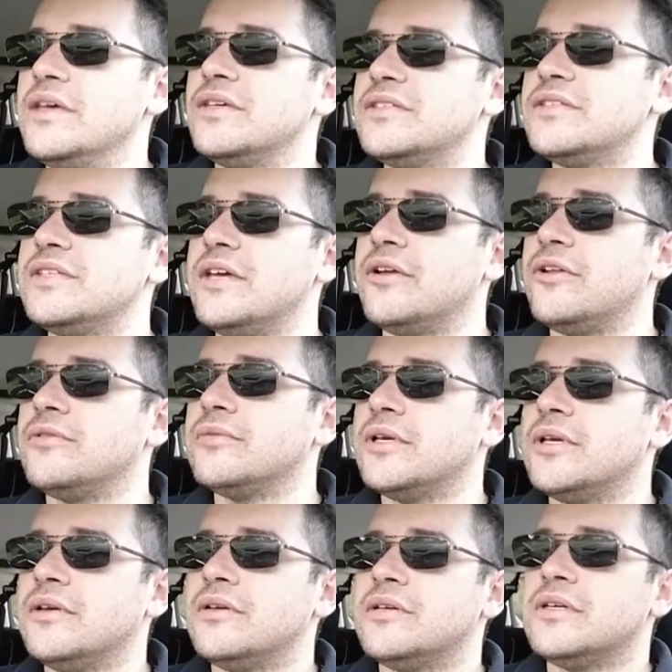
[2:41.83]
Still,
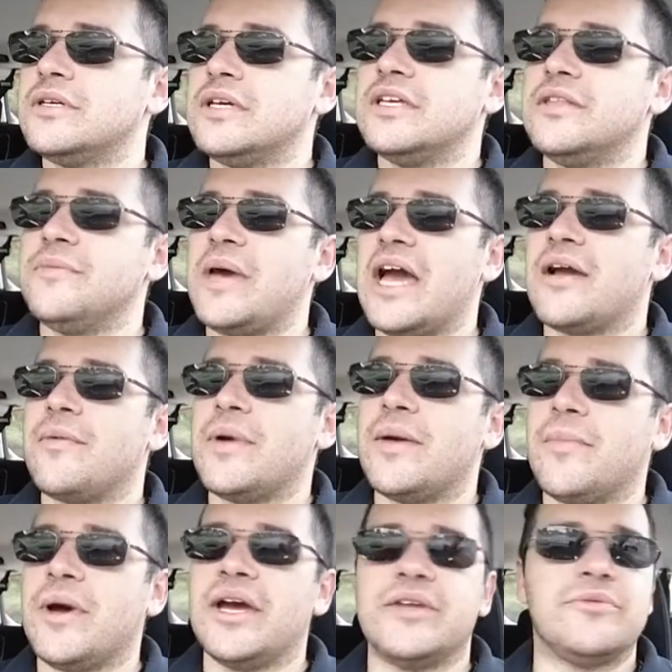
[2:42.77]
in the back of
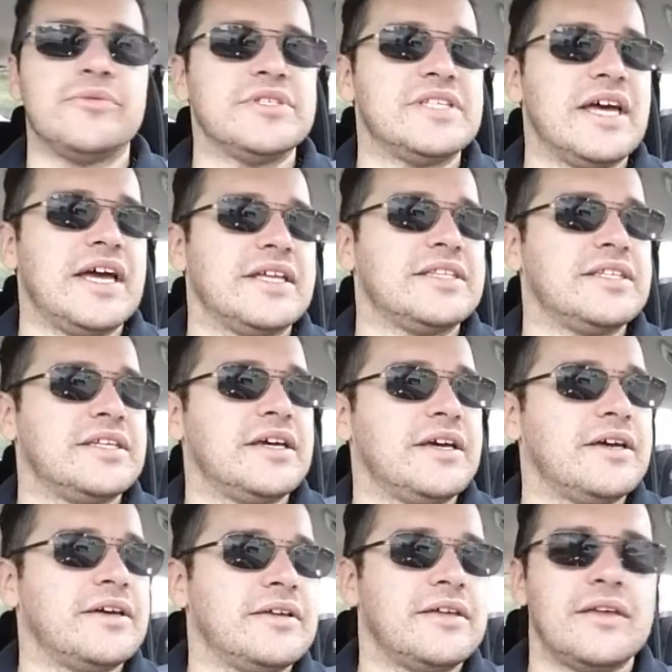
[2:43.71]
my mind was that
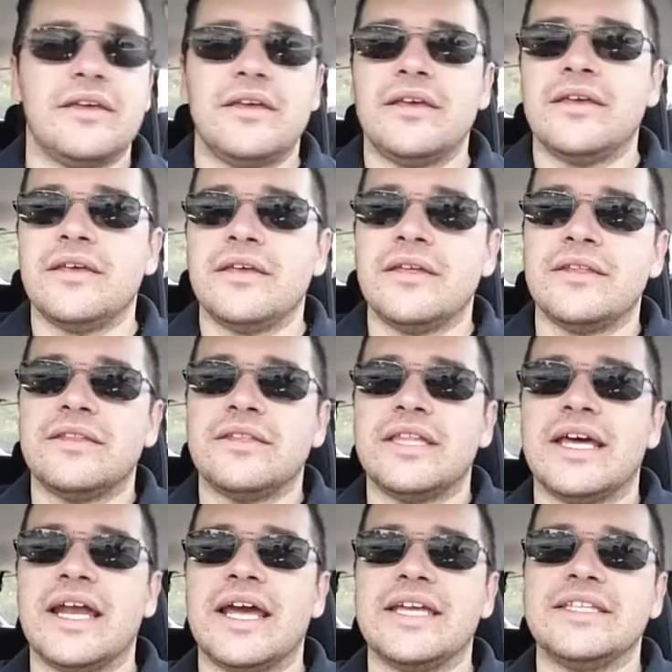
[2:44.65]
uh,
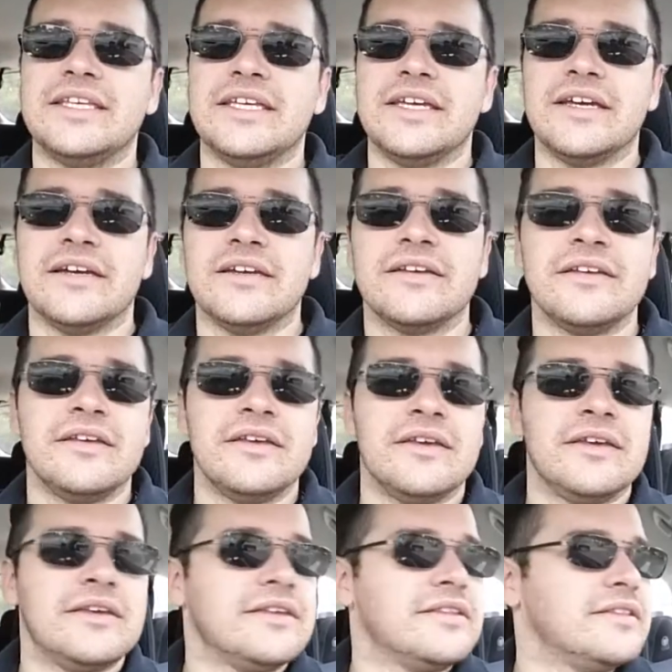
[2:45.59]
that idea
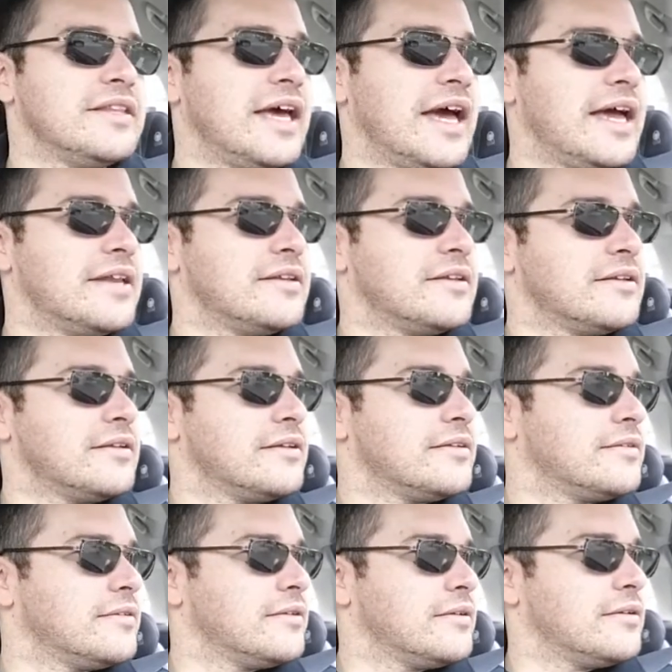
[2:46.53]
that
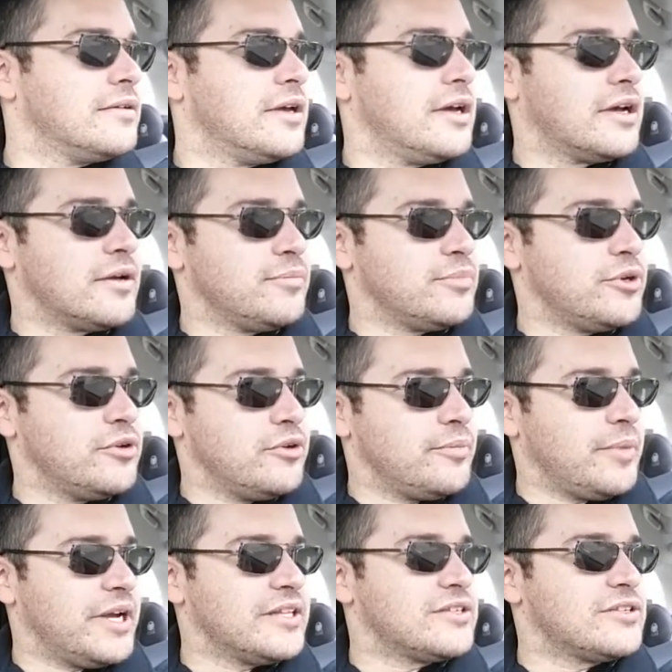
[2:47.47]
a computer
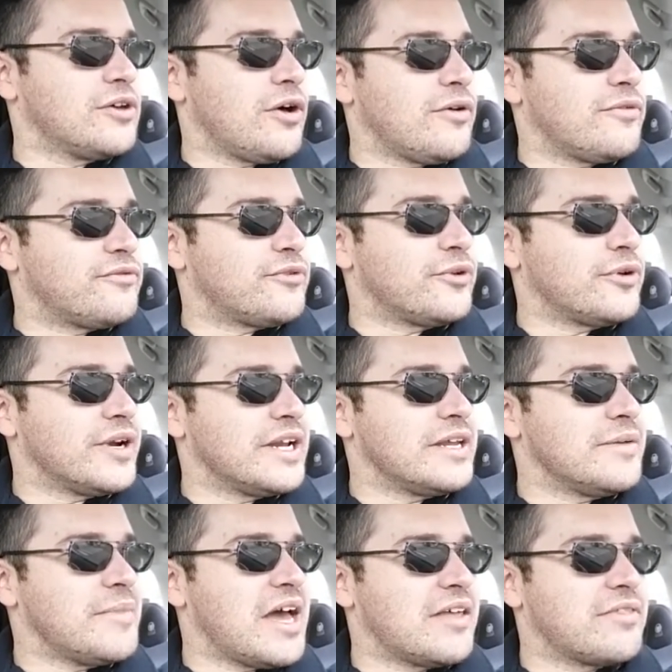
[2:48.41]
might solve for
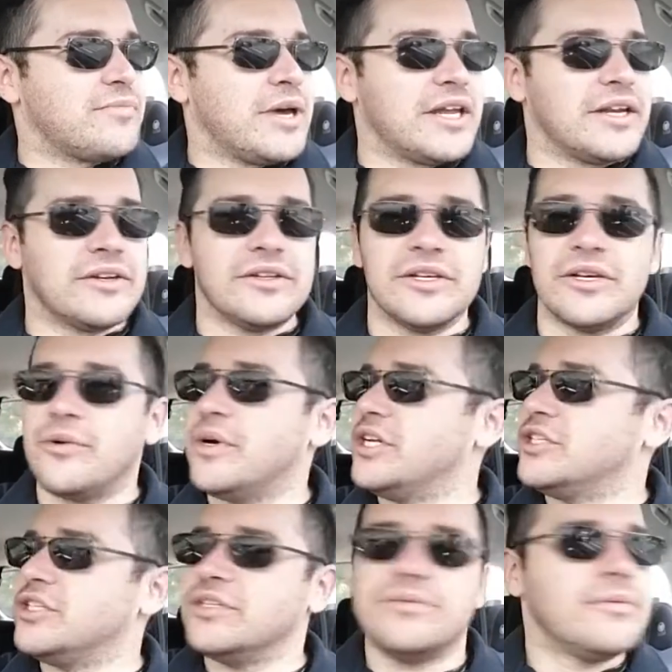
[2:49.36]
any mathematical
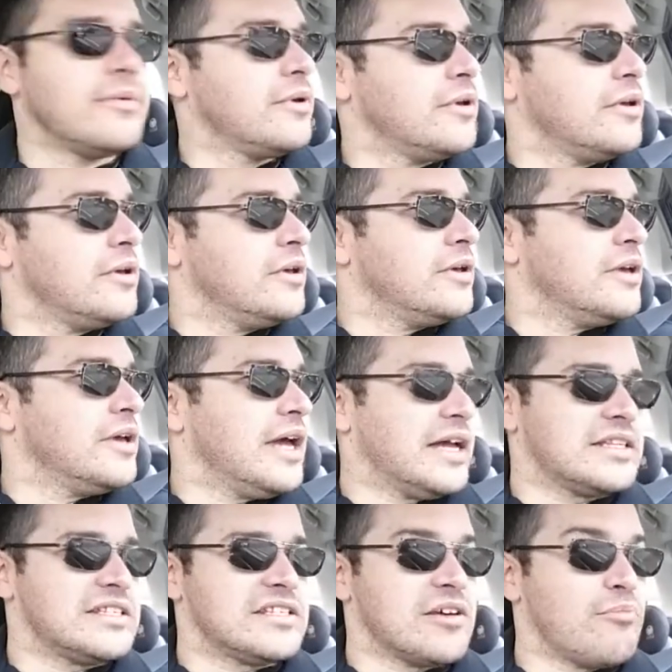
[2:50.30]
equation
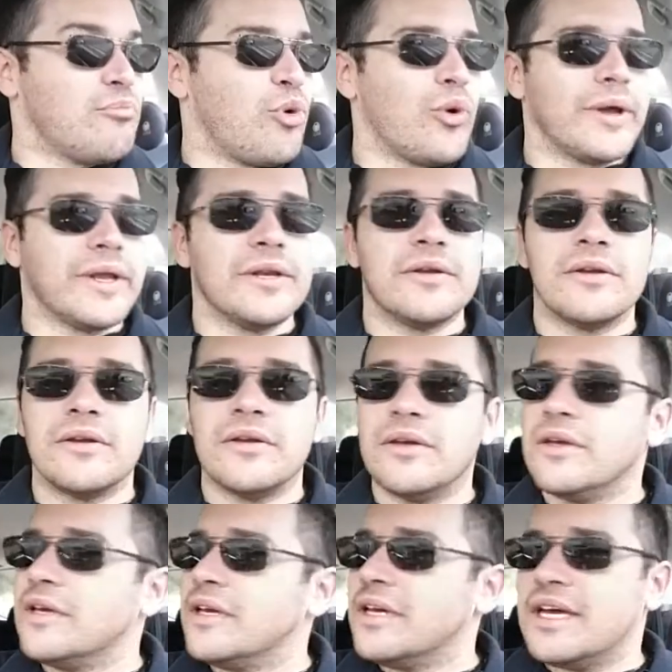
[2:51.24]
at some point,
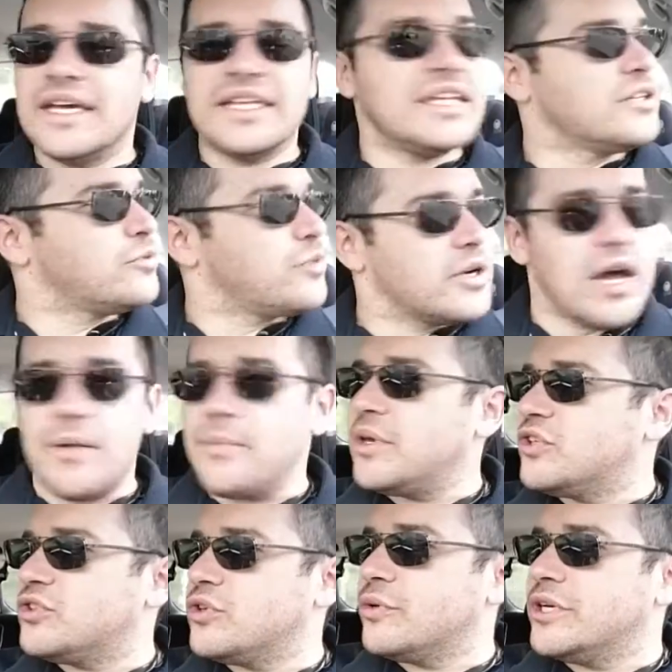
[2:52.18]
and that's what got
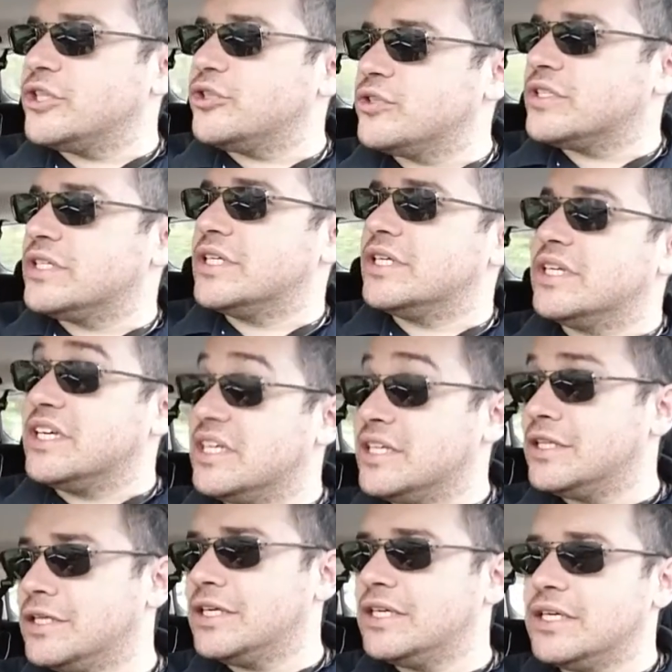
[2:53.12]
me so interested
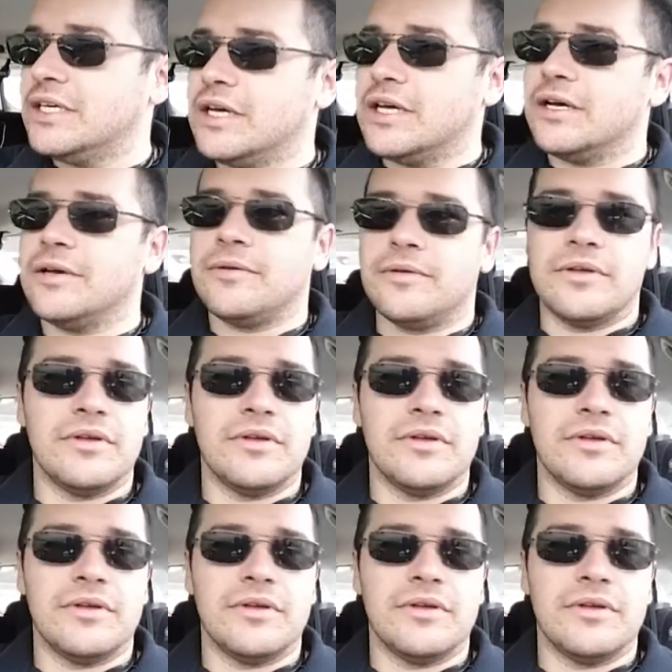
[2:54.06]
in the uh,